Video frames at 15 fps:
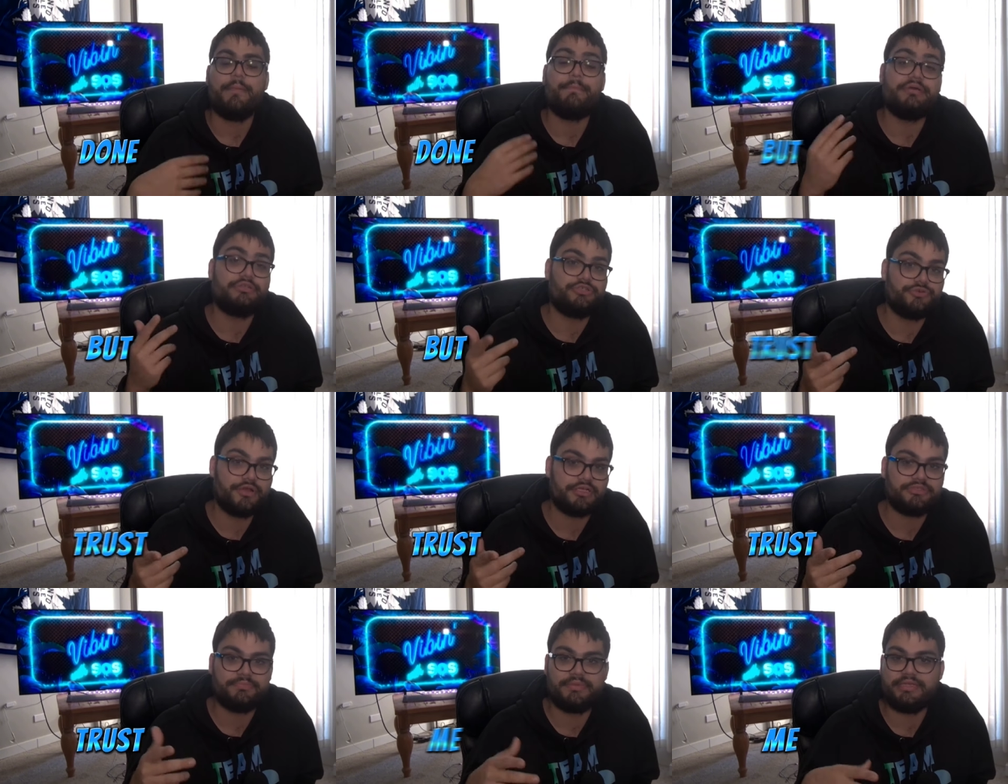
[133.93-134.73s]
but
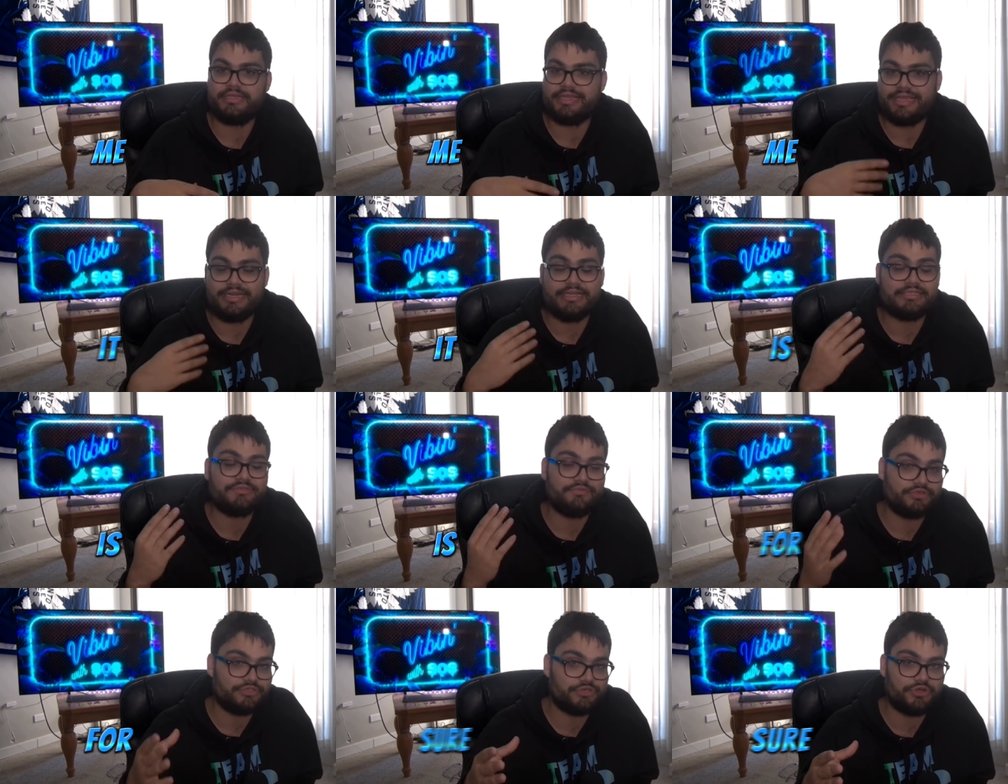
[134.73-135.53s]
trust me, it is
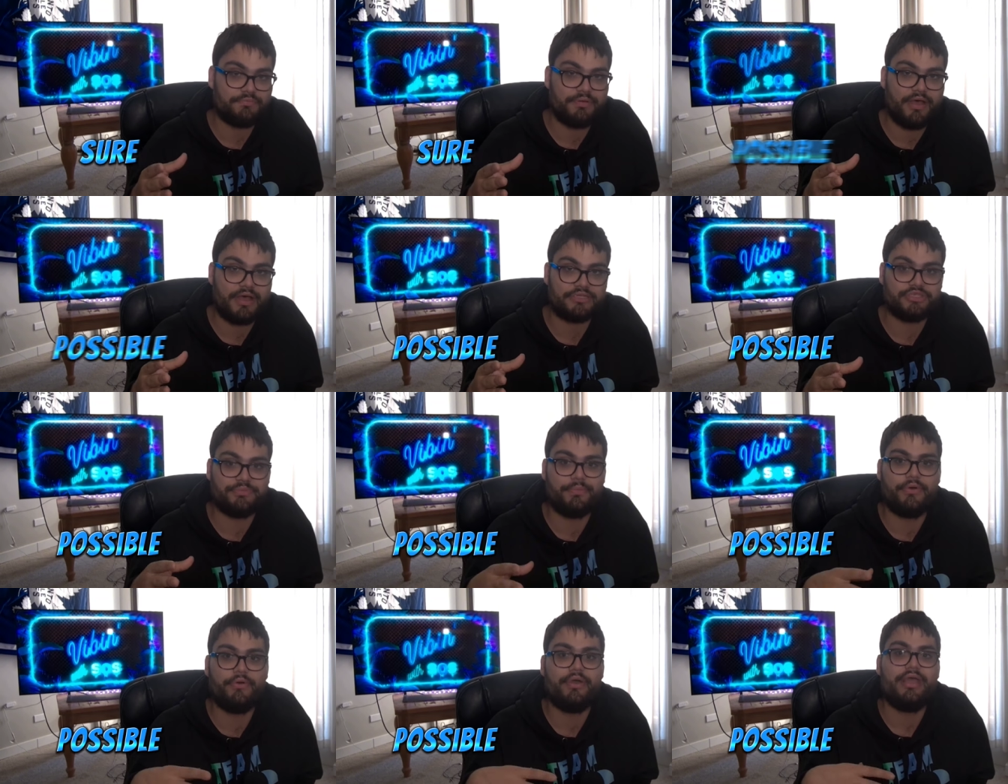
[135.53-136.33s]
for sure
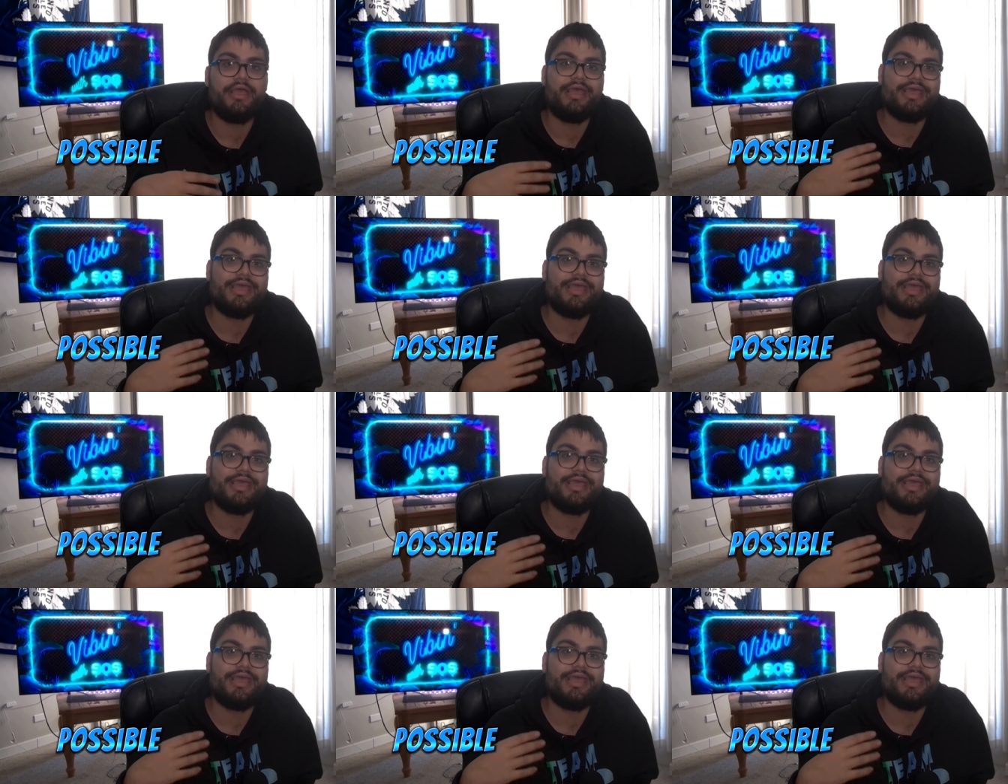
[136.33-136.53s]
possible.